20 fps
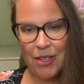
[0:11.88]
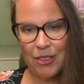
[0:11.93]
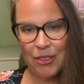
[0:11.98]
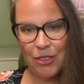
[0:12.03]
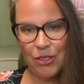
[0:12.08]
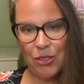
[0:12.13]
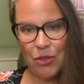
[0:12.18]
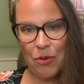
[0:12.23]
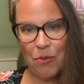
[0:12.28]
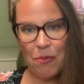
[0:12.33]

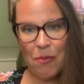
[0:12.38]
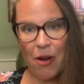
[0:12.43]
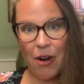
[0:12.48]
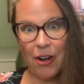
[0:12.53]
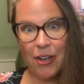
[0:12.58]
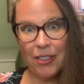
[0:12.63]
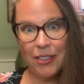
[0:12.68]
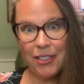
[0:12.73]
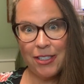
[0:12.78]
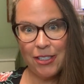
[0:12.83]
So
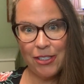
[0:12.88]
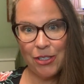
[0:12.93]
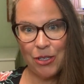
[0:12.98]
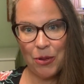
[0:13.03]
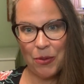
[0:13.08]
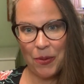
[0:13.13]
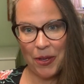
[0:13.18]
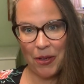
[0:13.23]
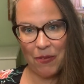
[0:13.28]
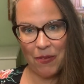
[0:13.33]
Mars is
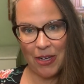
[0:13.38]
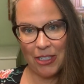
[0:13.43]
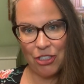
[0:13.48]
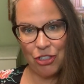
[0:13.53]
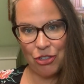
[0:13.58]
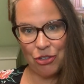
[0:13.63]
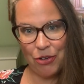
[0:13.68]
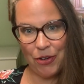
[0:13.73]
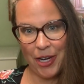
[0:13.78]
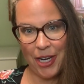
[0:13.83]
going
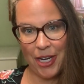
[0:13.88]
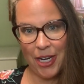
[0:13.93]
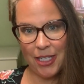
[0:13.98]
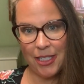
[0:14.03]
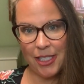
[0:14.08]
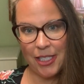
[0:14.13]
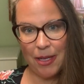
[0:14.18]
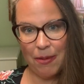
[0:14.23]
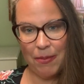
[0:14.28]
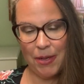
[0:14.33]
retrograde
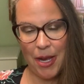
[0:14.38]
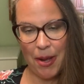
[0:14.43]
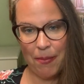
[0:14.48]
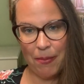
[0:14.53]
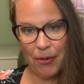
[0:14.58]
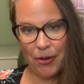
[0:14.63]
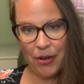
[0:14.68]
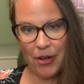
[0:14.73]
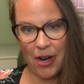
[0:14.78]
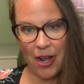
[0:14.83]
on
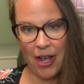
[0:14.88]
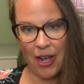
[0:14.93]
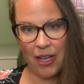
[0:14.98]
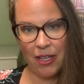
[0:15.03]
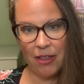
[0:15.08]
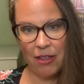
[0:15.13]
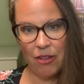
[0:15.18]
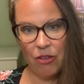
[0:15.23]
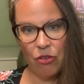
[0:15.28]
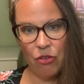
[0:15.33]
September
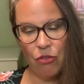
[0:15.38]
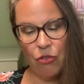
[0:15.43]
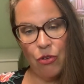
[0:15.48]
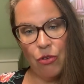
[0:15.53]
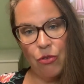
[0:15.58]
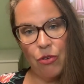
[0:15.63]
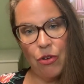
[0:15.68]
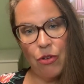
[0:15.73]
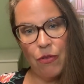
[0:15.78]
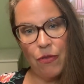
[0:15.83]
9th
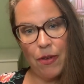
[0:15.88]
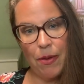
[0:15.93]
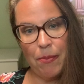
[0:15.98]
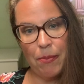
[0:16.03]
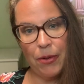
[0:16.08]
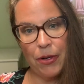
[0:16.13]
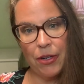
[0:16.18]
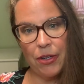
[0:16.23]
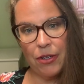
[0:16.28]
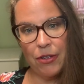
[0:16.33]
through
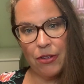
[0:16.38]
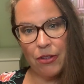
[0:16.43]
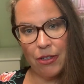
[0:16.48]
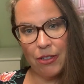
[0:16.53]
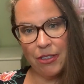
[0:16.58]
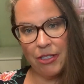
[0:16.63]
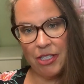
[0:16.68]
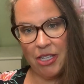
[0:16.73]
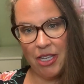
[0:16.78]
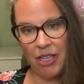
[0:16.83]
November
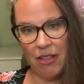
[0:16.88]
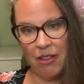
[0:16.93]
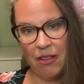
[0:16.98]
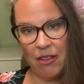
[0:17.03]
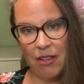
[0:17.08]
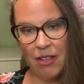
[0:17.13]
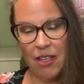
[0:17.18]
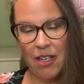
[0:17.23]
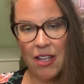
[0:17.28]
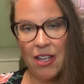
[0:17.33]
13th
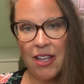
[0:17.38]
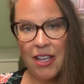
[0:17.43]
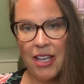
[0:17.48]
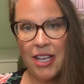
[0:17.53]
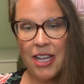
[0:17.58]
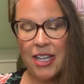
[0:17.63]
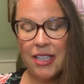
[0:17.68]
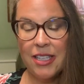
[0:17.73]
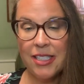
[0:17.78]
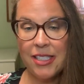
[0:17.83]

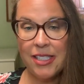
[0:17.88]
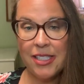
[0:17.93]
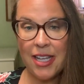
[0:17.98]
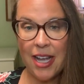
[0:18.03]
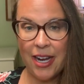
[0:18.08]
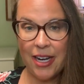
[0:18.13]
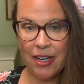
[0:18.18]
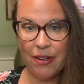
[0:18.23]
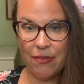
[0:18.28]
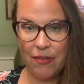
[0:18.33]
in the
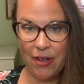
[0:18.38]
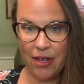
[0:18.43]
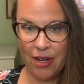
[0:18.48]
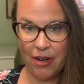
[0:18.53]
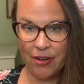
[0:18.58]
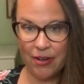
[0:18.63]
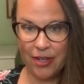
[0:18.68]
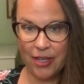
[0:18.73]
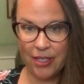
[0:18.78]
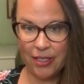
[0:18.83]
sign of
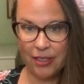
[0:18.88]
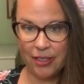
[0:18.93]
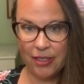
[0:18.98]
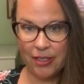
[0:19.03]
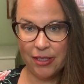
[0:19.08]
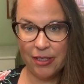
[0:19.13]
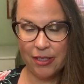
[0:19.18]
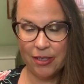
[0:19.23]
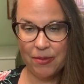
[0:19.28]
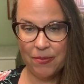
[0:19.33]

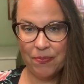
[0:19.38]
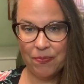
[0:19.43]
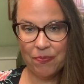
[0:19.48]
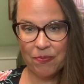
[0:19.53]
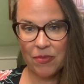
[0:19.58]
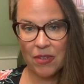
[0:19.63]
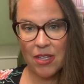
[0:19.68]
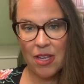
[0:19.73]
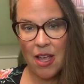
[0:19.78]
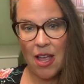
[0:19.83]
Aries.
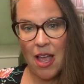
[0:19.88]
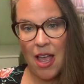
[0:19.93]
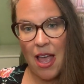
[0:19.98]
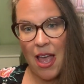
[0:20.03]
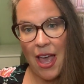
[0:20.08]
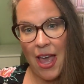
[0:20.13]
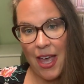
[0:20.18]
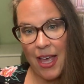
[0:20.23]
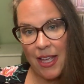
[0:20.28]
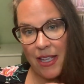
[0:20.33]

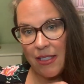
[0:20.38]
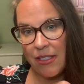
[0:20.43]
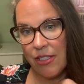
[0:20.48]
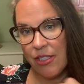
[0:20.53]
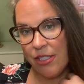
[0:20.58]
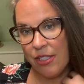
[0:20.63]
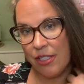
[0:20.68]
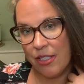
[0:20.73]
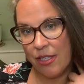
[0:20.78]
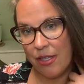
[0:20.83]

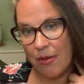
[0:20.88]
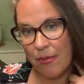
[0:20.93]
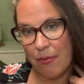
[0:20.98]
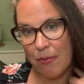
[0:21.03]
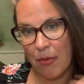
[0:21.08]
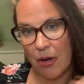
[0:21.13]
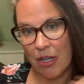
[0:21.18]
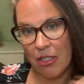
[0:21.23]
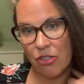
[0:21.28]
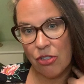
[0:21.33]
And
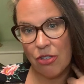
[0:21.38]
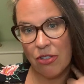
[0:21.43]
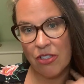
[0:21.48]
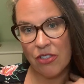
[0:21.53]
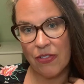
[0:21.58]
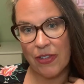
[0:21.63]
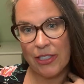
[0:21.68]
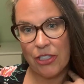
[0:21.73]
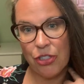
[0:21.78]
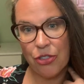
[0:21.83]
Mars
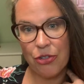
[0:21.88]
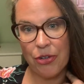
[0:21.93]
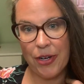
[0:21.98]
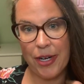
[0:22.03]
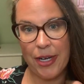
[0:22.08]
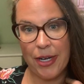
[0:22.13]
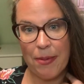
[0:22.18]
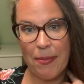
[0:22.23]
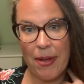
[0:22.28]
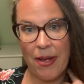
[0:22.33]
goes
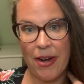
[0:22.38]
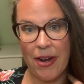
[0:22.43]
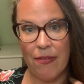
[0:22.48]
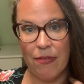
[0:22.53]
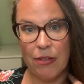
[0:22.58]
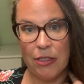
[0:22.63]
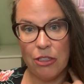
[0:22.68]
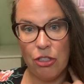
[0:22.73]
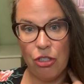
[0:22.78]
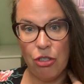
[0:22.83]
retrograde about
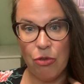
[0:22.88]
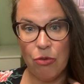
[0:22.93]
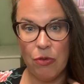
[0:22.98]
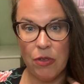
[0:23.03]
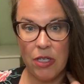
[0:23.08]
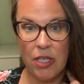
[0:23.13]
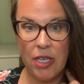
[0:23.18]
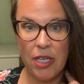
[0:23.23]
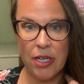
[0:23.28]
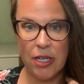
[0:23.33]
every 2
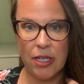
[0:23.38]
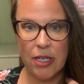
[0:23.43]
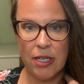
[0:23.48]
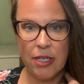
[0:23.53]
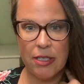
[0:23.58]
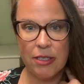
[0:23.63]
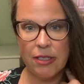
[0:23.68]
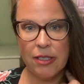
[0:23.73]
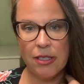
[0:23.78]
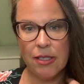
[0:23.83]

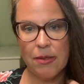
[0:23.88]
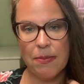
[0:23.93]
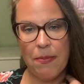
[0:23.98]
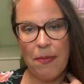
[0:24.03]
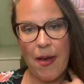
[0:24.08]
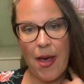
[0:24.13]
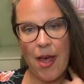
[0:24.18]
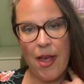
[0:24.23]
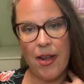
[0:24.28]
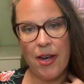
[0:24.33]
years,
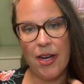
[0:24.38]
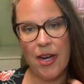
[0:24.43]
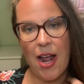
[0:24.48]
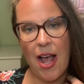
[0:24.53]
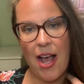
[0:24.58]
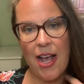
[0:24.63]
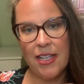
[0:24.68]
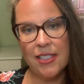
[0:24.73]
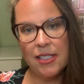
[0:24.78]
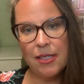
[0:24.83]
but it
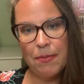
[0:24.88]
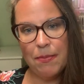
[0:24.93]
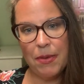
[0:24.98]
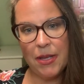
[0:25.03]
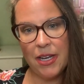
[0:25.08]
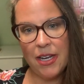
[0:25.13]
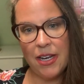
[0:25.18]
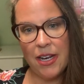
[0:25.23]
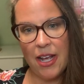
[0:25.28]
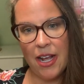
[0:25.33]
hasn't
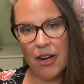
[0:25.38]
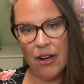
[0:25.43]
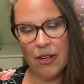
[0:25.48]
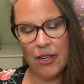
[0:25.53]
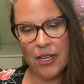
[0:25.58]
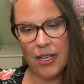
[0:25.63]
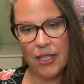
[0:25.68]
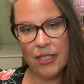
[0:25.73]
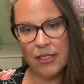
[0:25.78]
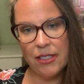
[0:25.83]
been in
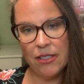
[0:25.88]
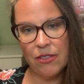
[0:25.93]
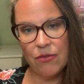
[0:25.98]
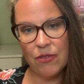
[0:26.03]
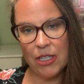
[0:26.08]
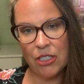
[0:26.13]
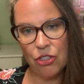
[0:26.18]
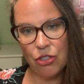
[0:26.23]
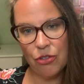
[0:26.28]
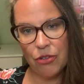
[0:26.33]
Aries
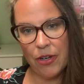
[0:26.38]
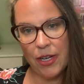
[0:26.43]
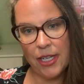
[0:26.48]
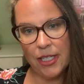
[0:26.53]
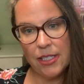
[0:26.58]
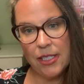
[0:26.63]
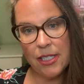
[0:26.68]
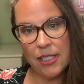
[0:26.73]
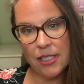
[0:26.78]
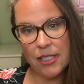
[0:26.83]

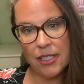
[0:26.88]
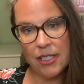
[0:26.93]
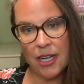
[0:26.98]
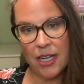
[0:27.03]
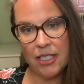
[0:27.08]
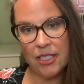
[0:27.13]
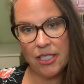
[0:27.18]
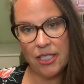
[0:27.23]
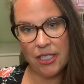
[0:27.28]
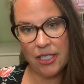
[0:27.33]
retrograde since
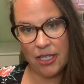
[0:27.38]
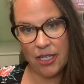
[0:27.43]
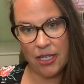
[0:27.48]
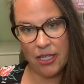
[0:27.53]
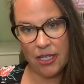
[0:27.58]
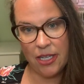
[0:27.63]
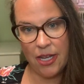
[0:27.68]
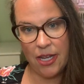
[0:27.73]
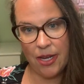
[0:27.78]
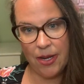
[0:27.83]

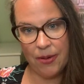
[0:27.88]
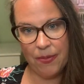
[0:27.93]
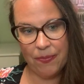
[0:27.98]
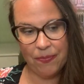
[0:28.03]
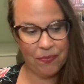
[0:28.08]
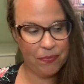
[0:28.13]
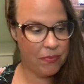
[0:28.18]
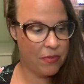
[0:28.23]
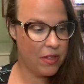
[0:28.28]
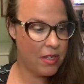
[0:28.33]
1988.
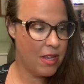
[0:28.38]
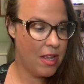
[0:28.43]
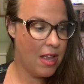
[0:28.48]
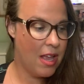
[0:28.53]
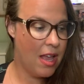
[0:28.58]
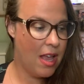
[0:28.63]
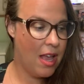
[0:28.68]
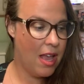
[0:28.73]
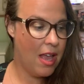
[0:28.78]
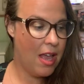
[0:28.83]

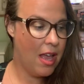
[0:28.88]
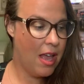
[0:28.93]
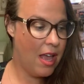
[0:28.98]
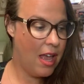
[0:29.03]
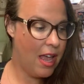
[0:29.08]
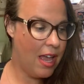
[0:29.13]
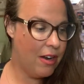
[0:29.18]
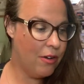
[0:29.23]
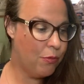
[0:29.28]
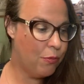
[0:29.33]

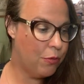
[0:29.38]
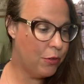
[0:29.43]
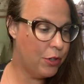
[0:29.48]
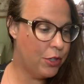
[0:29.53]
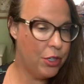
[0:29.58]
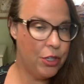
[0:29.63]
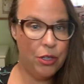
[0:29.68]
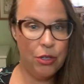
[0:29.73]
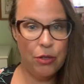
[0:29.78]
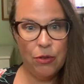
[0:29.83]
And for
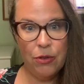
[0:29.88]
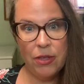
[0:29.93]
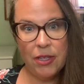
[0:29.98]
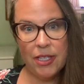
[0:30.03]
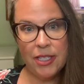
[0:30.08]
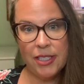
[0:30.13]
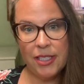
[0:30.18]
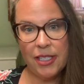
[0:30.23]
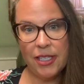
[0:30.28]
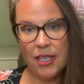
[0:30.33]
you,
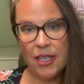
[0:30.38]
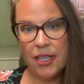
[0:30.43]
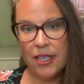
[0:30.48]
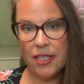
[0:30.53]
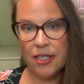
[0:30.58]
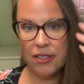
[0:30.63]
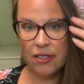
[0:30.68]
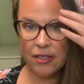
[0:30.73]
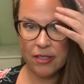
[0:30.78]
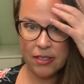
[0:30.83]
this
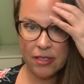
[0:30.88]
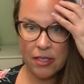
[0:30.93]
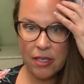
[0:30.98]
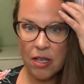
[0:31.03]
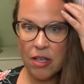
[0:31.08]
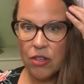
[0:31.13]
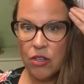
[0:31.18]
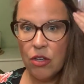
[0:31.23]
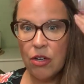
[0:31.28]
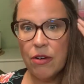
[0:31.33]
is
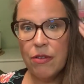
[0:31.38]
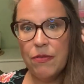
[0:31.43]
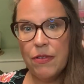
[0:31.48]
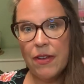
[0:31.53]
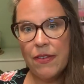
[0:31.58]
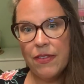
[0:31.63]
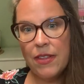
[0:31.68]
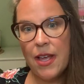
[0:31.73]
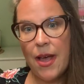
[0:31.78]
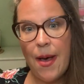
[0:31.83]
your
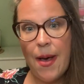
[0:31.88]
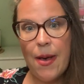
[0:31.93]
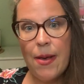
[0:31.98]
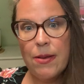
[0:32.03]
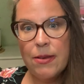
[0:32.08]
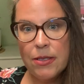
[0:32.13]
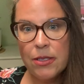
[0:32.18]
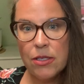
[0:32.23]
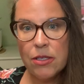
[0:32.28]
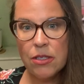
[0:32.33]
5th
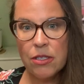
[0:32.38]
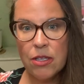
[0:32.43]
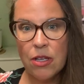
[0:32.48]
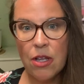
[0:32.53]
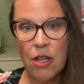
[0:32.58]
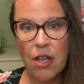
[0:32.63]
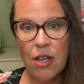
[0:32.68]
house.